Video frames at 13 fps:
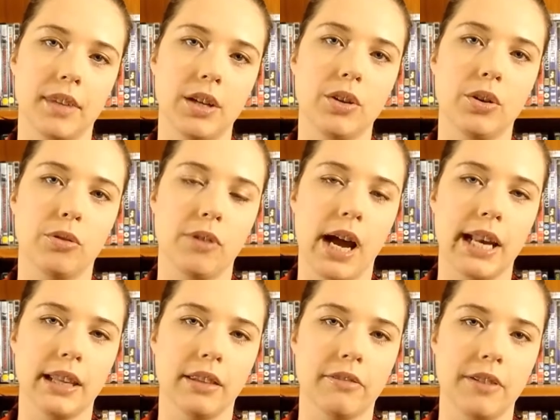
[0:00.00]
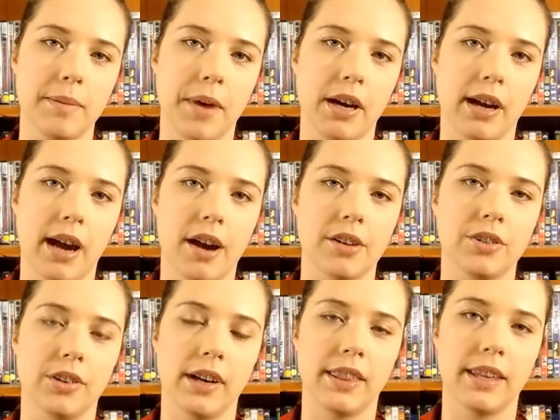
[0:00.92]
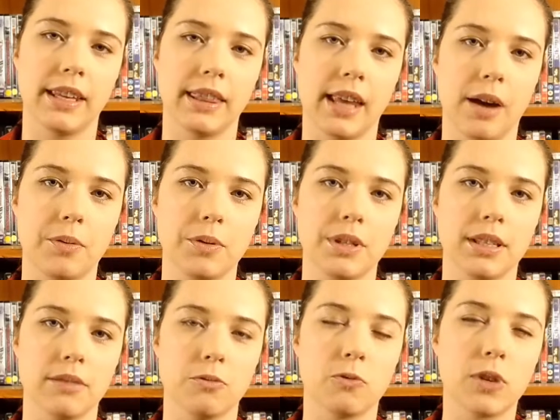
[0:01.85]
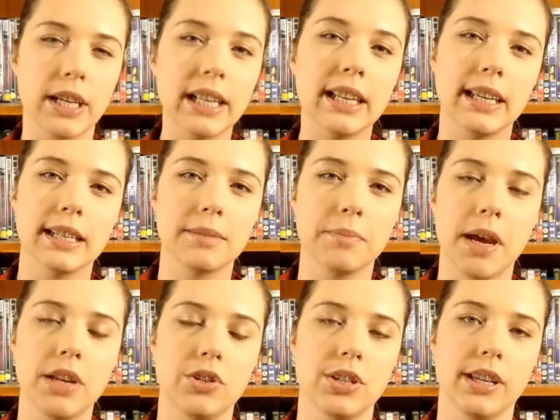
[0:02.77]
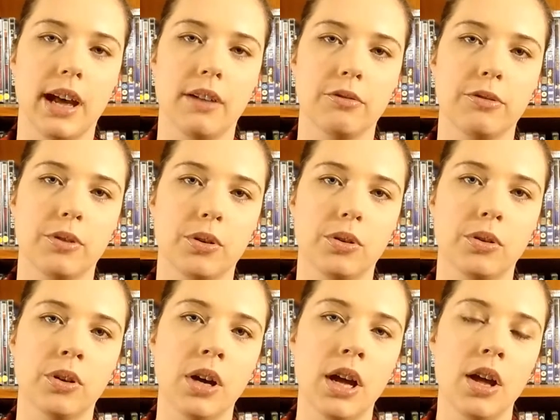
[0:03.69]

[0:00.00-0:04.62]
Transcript: writing the female character. I think that was really its major downfall.